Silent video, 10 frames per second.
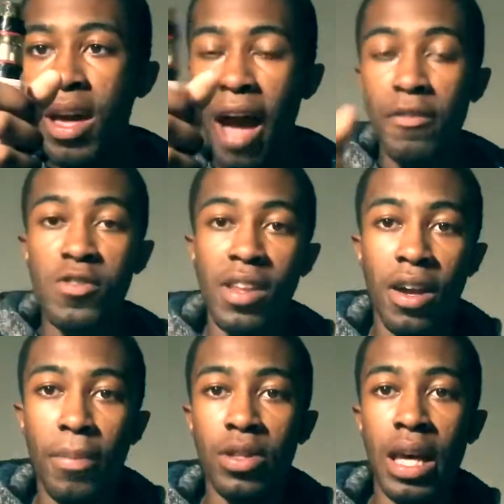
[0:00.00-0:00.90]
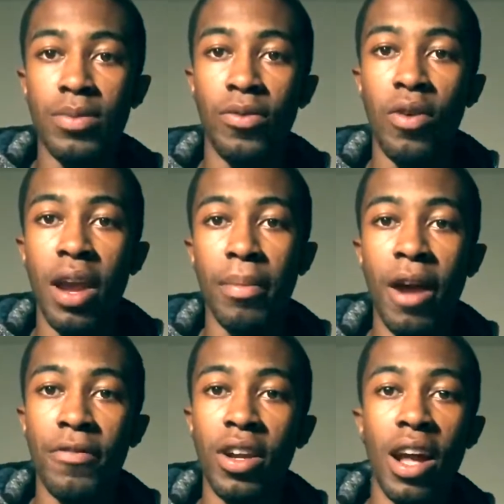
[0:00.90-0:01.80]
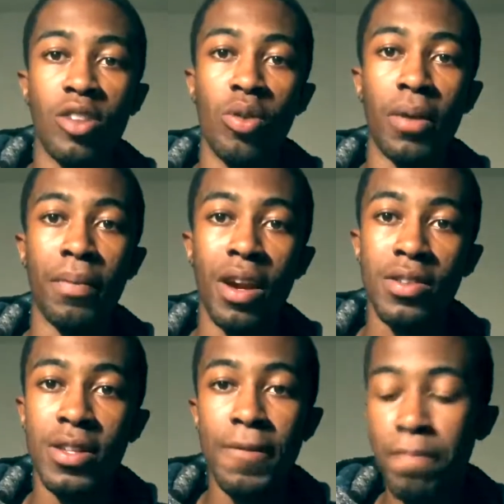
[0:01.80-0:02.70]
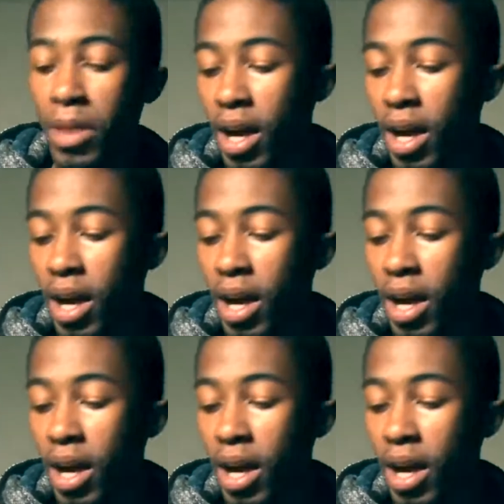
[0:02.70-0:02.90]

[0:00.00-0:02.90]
a couple times beforehand, but I figured I'd do a comparison.